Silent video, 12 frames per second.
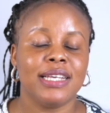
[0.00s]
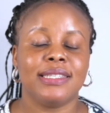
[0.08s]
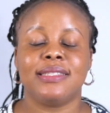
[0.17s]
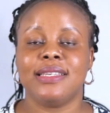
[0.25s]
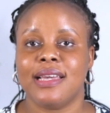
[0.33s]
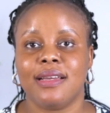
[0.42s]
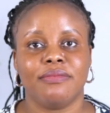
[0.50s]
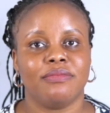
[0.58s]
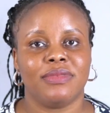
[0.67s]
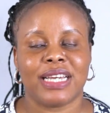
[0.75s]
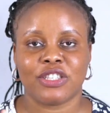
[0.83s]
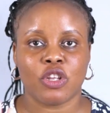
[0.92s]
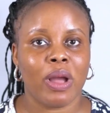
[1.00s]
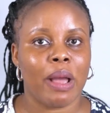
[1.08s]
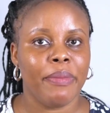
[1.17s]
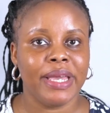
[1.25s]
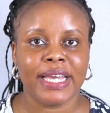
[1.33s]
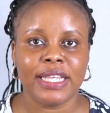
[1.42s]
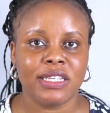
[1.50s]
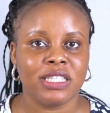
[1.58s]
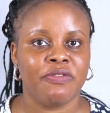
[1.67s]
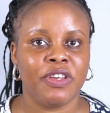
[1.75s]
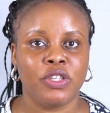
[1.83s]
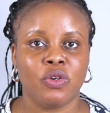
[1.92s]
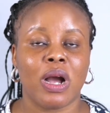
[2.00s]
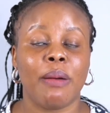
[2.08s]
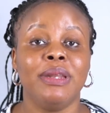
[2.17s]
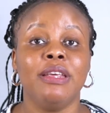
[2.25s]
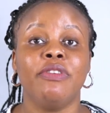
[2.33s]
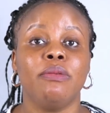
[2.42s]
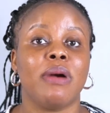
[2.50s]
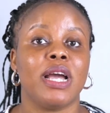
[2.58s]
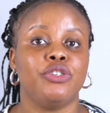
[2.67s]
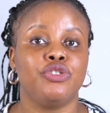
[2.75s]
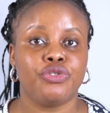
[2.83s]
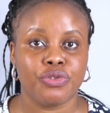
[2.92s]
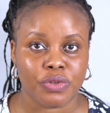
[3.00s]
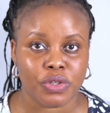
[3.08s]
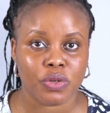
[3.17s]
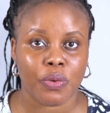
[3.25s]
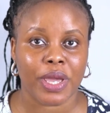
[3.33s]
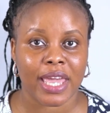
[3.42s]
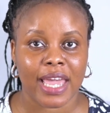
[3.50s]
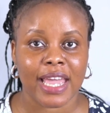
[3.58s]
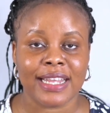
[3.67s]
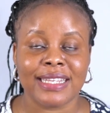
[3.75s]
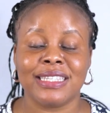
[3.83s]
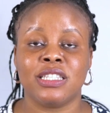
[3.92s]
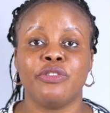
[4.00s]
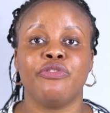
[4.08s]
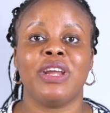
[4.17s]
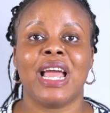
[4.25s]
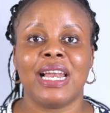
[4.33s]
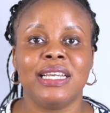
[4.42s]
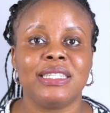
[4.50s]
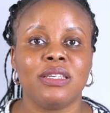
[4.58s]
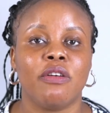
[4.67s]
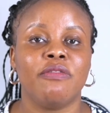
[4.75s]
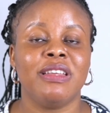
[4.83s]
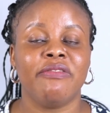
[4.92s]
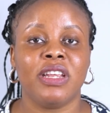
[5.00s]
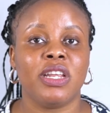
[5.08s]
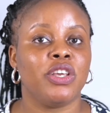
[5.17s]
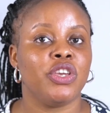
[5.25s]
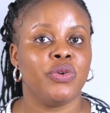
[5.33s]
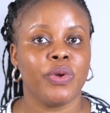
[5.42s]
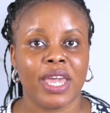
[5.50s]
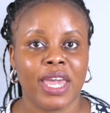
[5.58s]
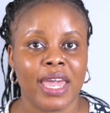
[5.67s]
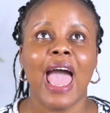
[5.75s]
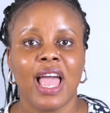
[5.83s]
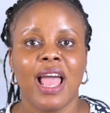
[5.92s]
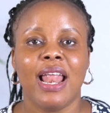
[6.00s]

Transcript: See, that's not why I'm making this video. I'm living my truth, okay? This is the reality of living in the UK.